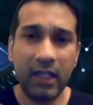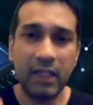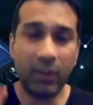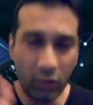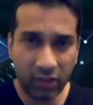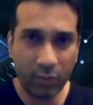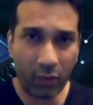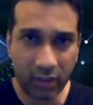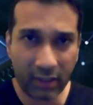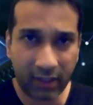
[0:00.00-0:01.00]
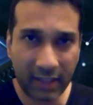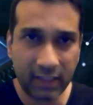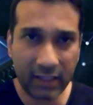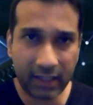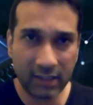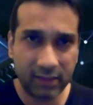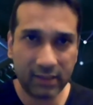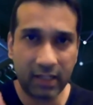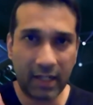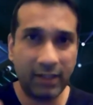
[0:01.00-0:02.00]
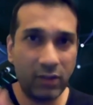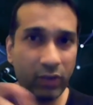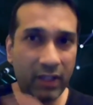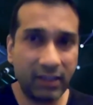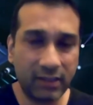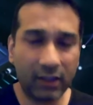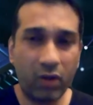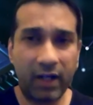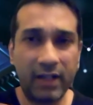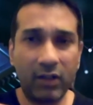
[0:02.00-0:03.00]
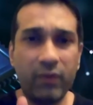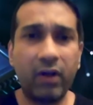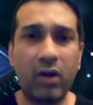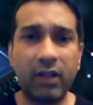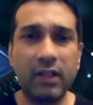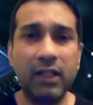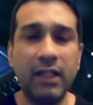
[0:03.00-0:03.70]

The most important right is the right to erasure or right to be forgotten.